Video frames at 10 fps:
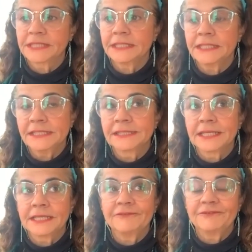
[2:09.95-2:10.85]
He said,
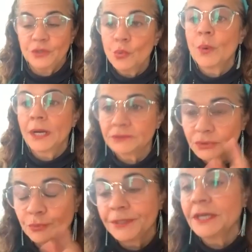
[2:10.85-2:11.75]
if you want to
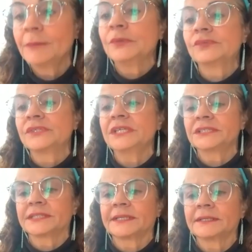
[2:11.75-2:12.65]
be a
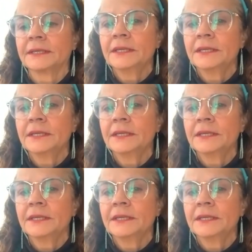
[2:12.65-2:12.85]
musician,